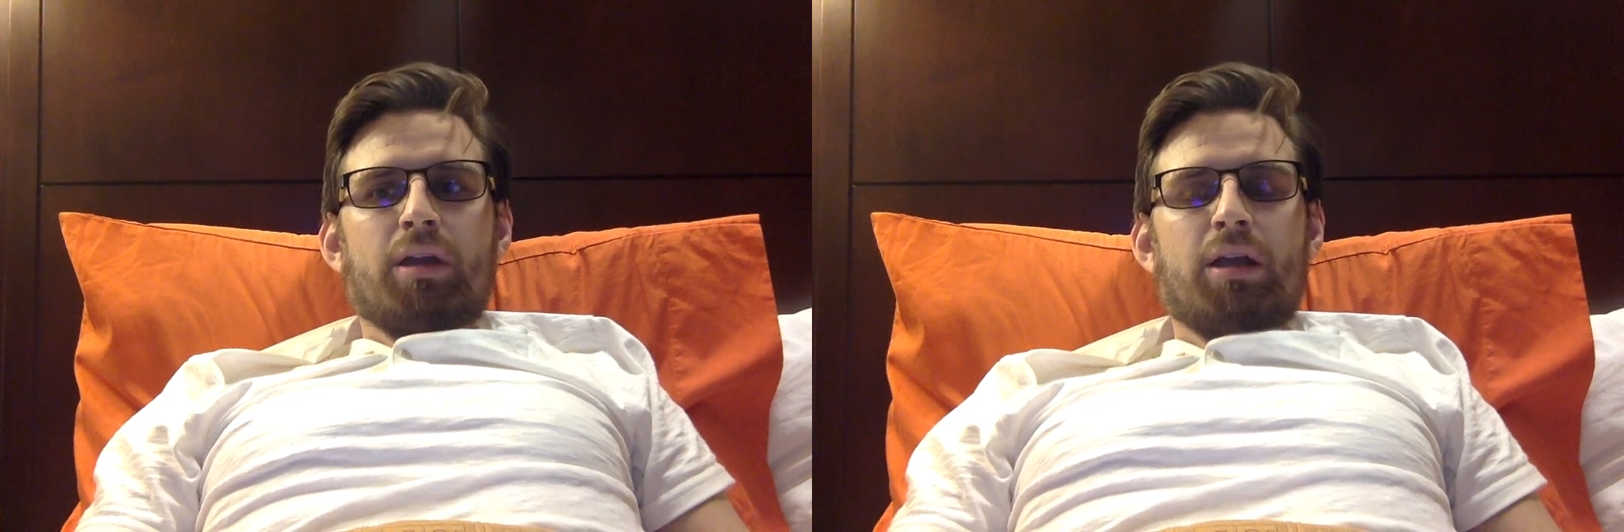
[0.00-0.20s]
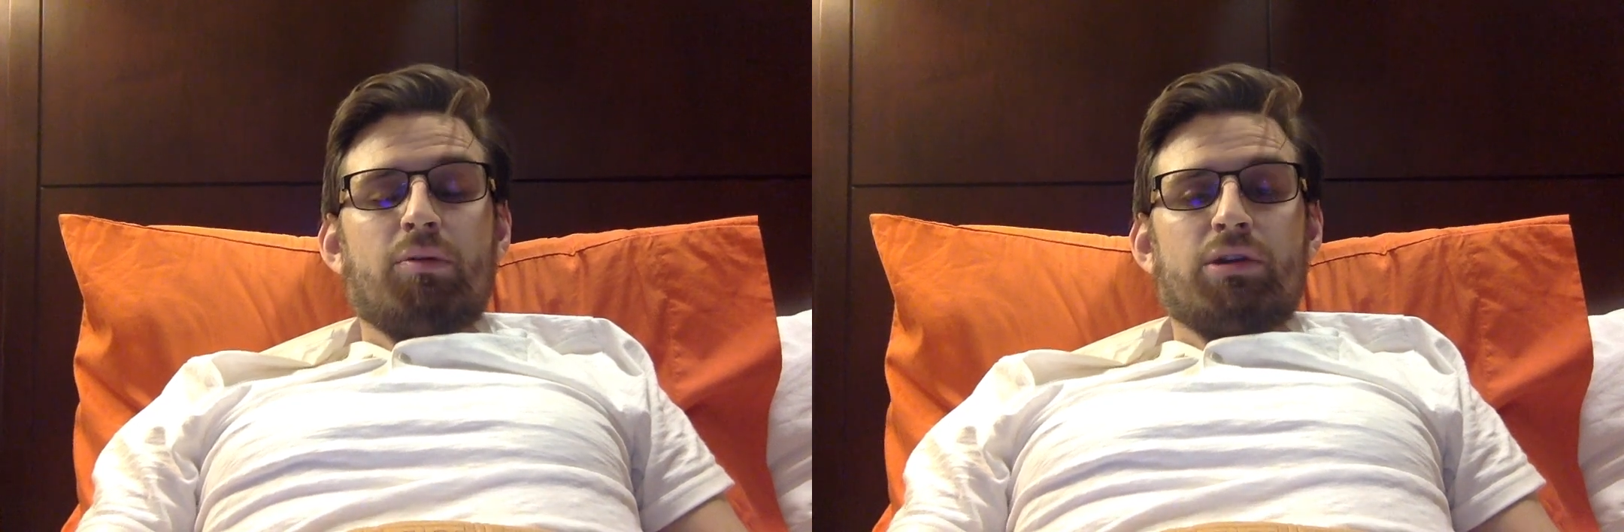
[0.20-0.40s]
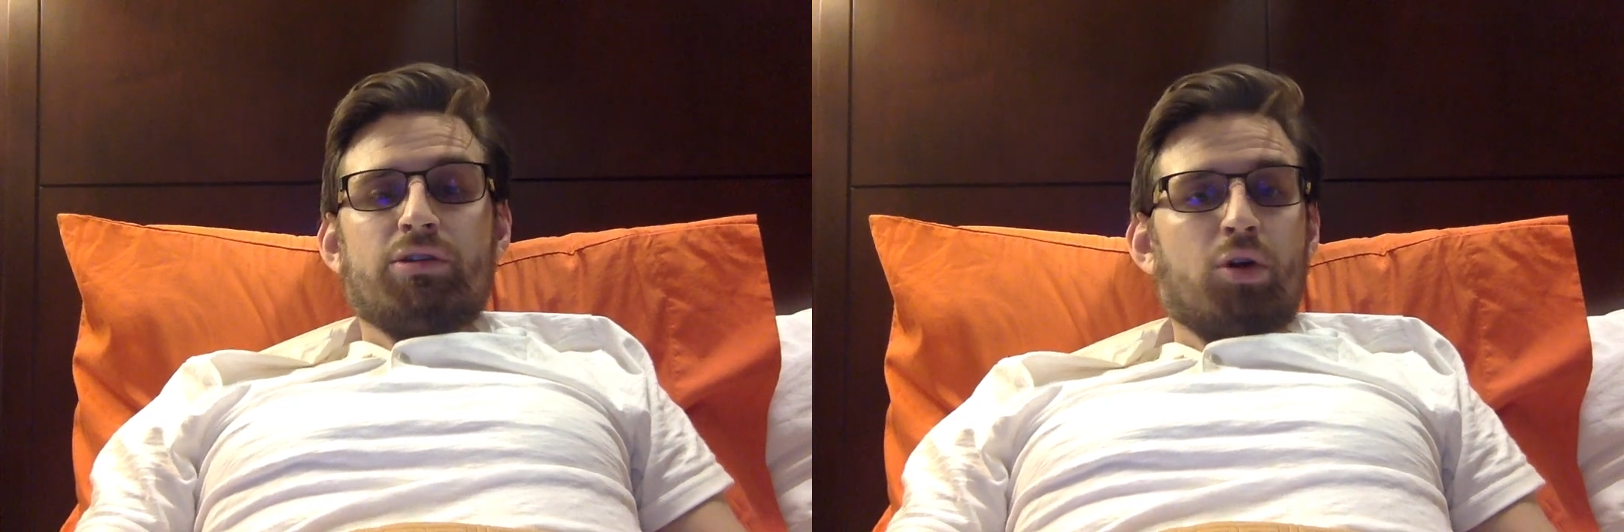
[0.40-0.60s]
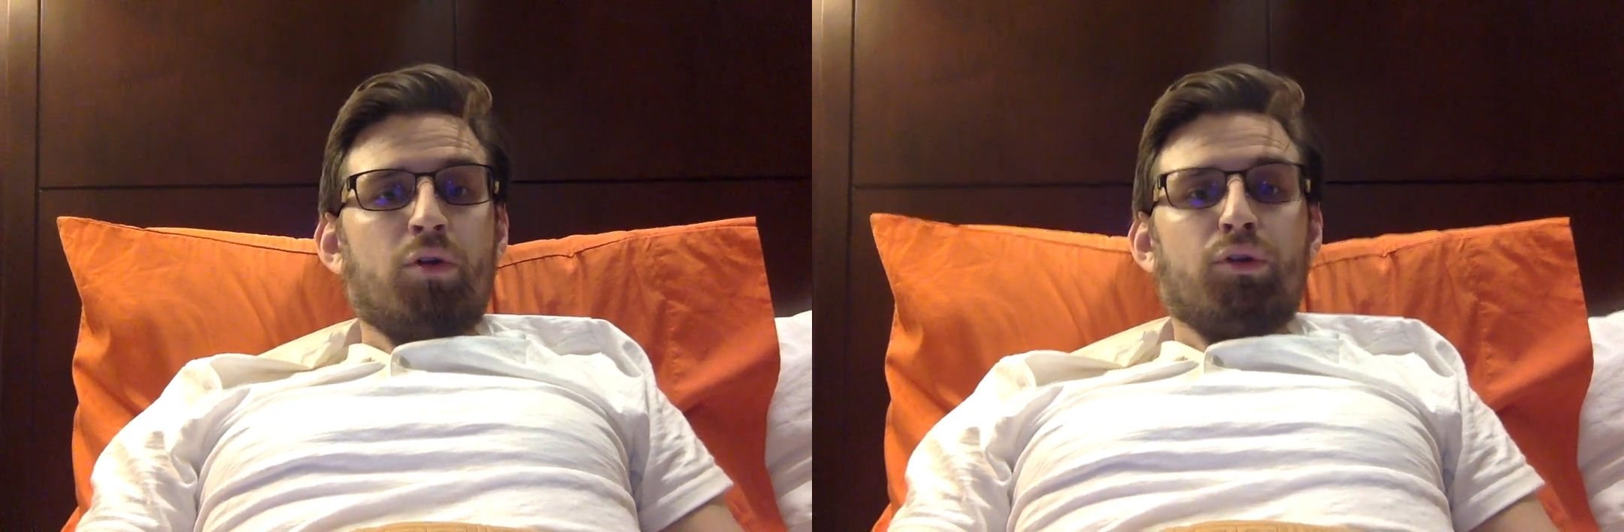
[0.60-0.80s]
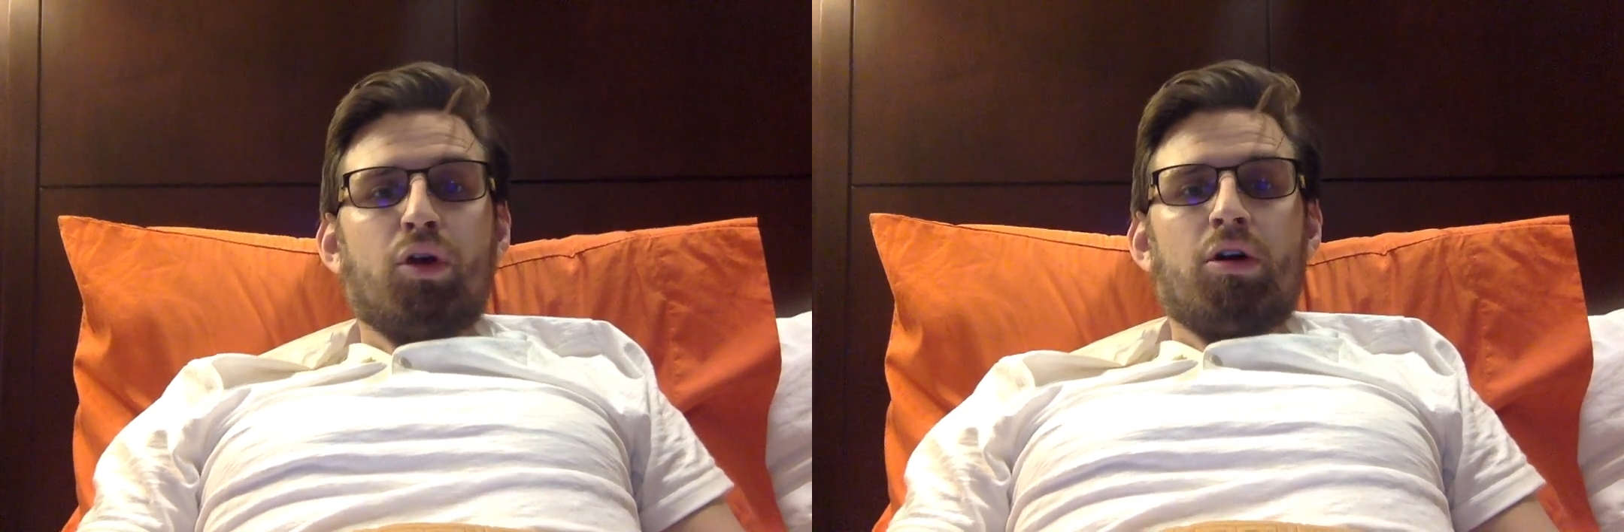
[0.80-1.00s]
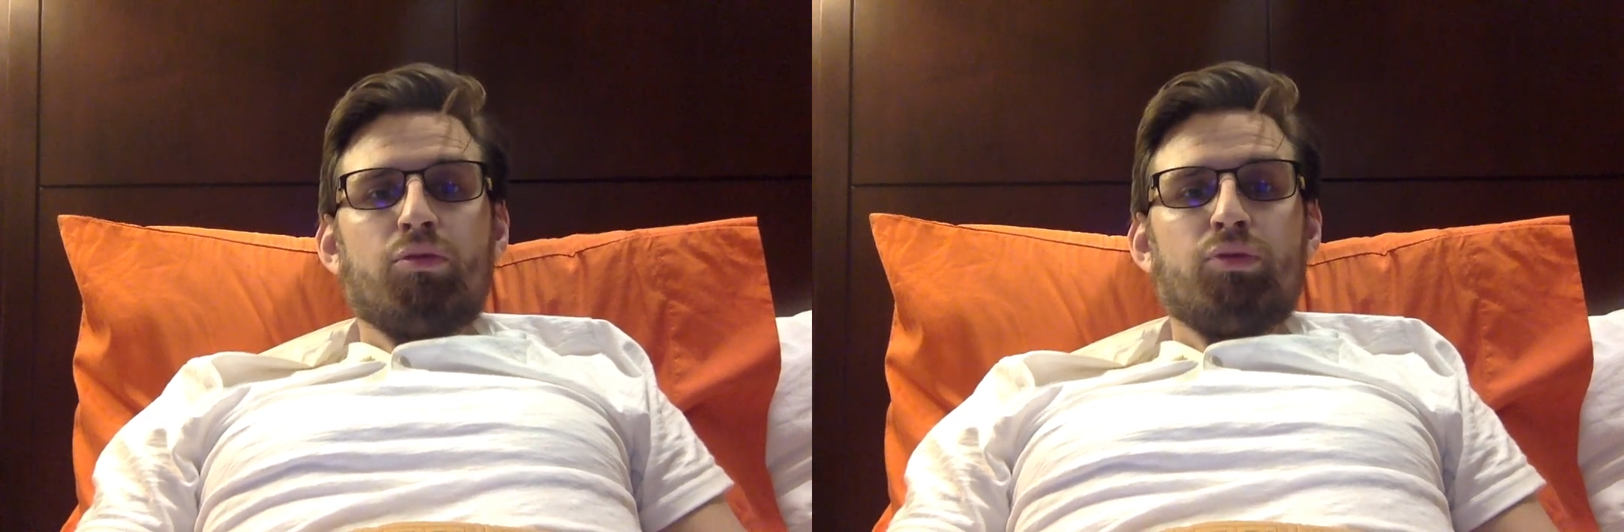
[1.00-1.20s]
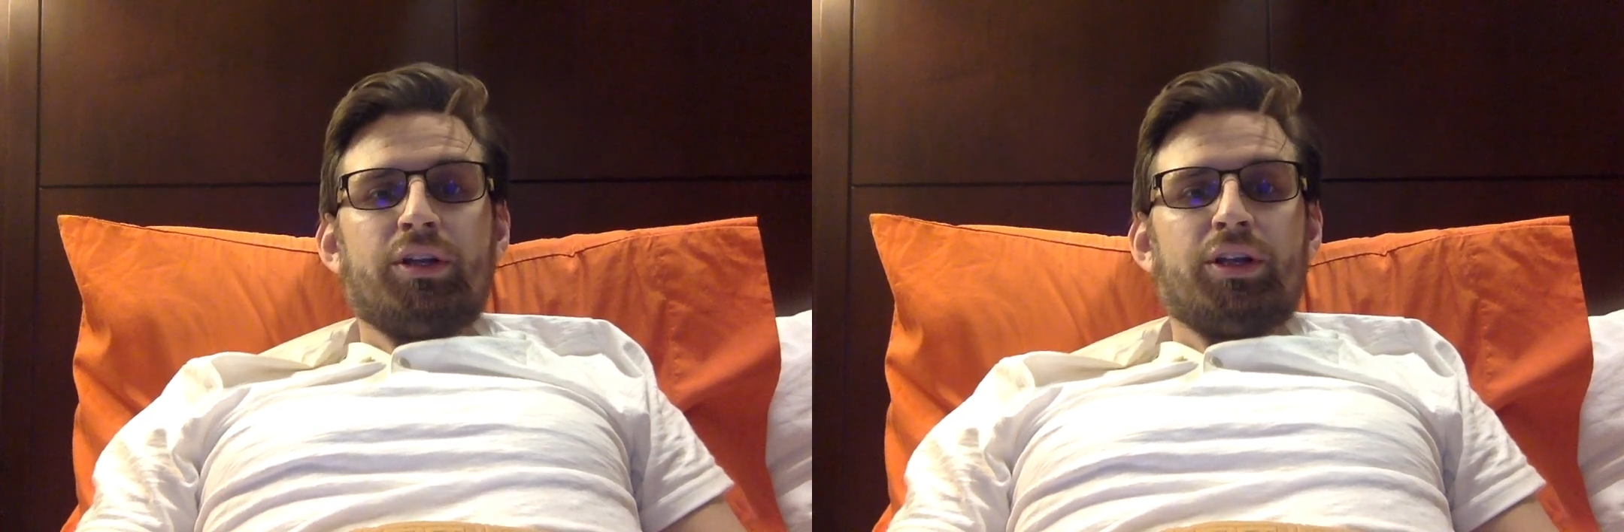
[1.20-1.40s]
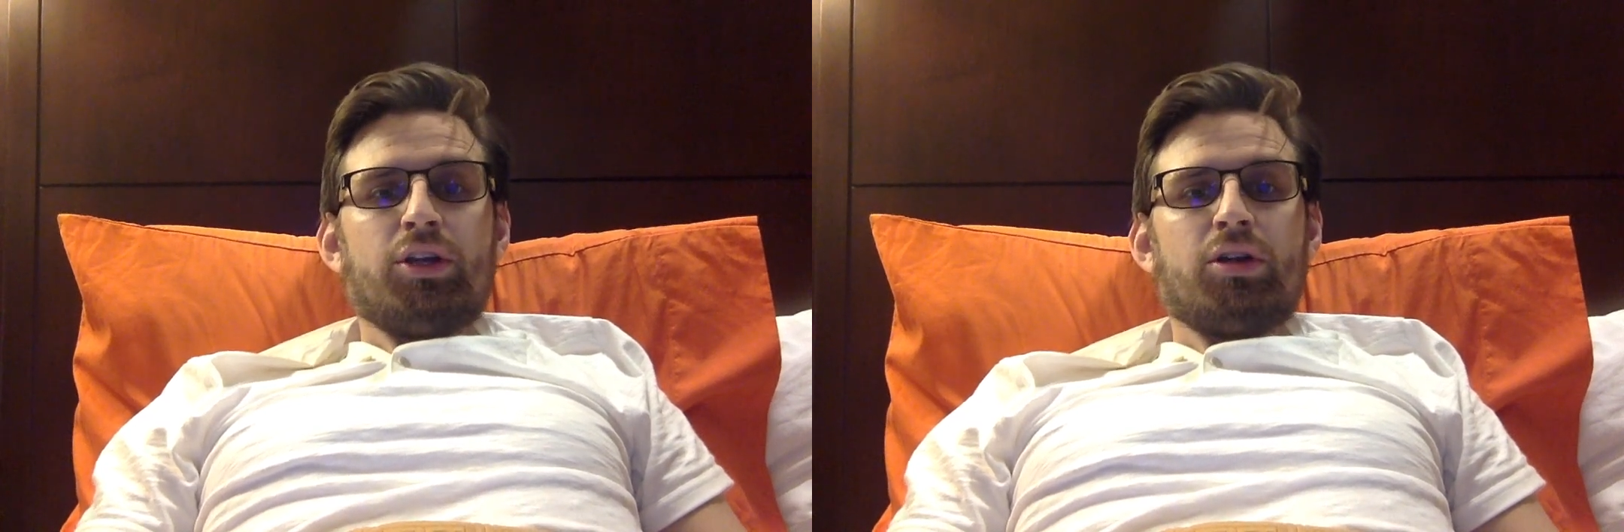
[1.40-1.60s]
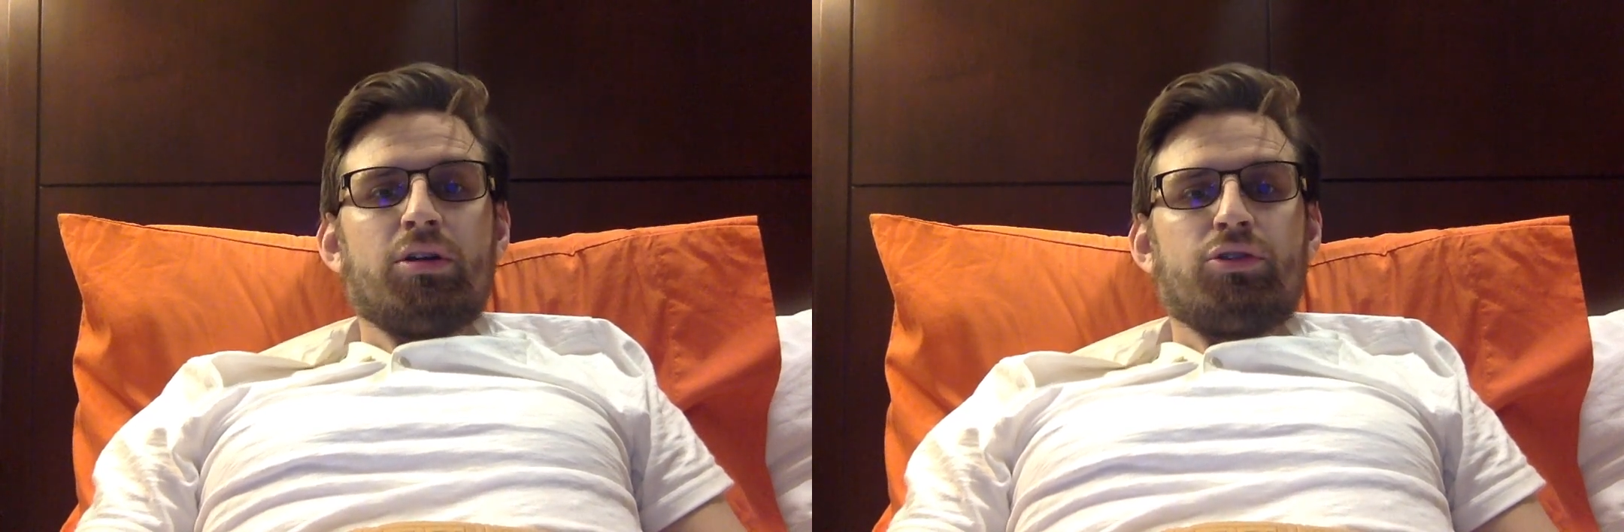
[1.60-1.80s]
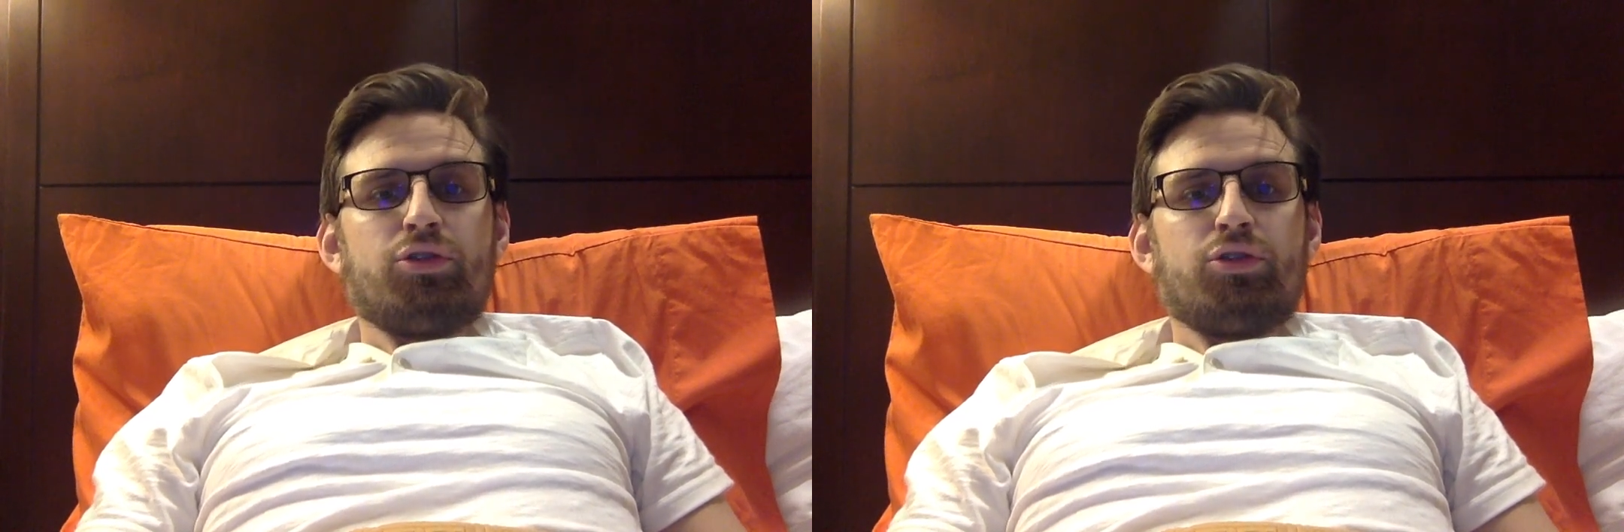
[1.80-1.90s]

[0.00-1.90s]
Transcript: anyways, overall, really good.